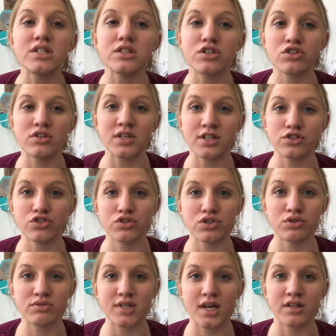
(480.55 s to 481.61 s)
need to
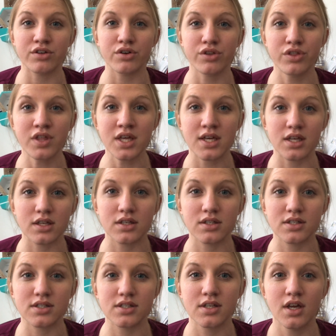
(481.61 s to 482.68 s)
introduce other
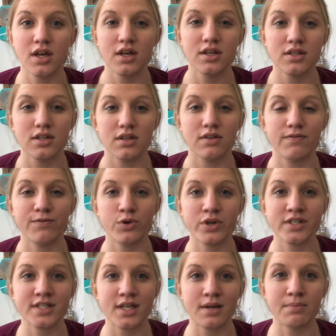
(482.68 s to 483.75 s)
things. For
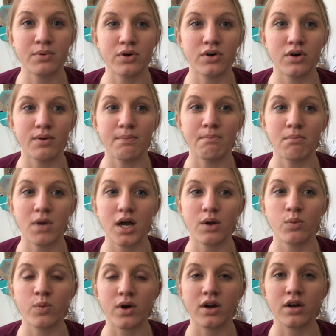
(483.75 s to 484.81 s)
example, my
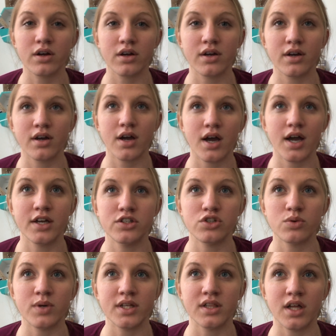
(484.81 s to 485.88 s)
work, I
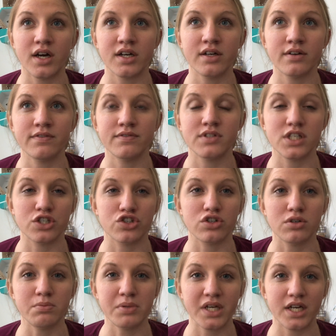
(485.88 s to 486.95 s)
do a lot of
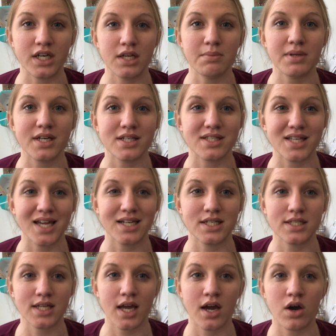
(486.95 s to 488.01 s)
digital planning because that
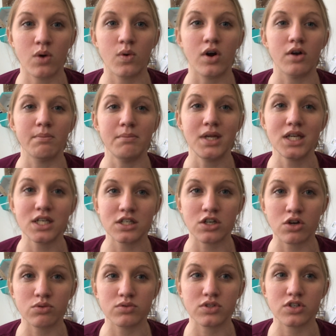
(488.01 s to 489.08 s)
is how our meeting
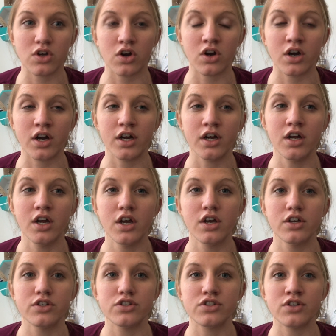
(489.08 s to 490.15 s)
notes are.
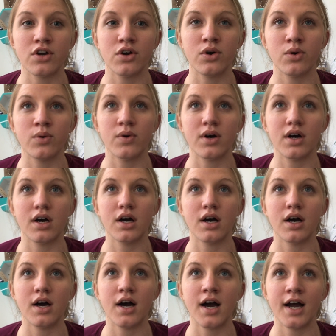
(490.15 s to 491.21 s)
So
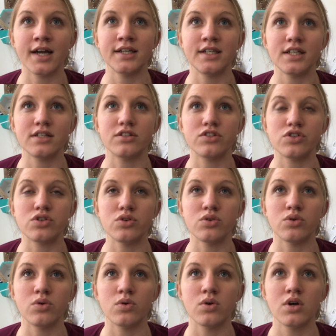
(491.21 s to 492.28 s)
I need
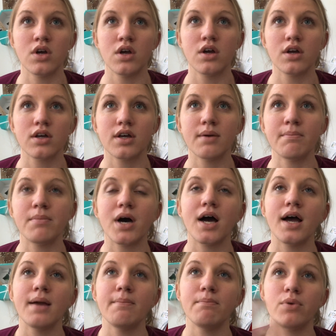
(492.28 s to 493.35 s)
to
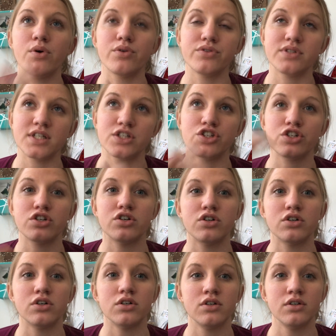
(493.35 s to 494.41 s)
combine both
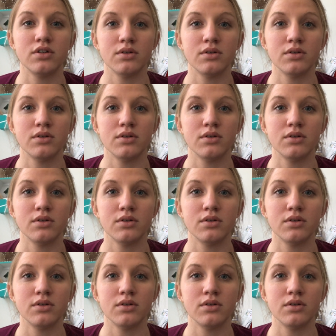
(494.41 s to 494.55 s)
digital